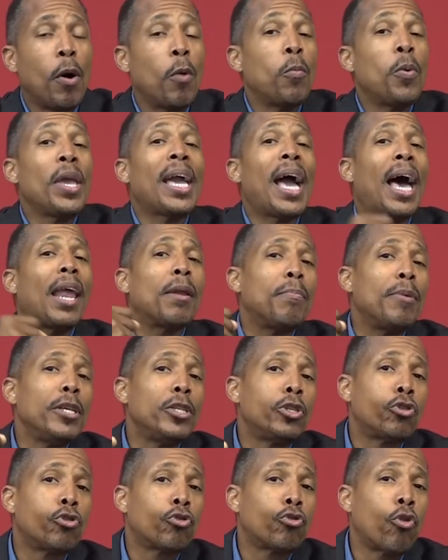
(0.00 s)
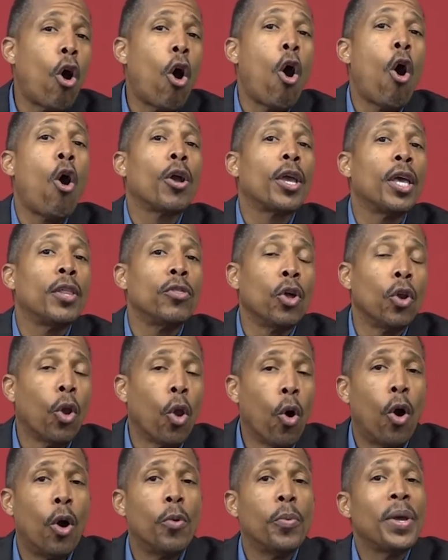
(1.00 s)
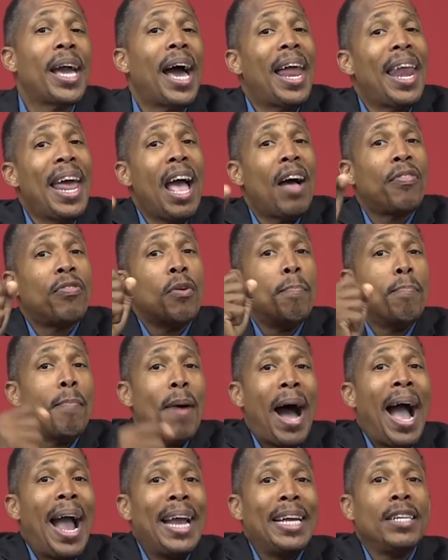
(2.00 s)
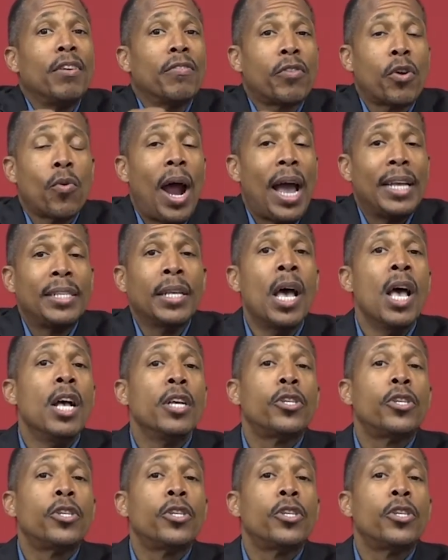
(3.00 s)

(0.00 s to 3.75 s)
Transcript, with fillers: But we got to be strong in the Lord. We got to have the mind of Christ.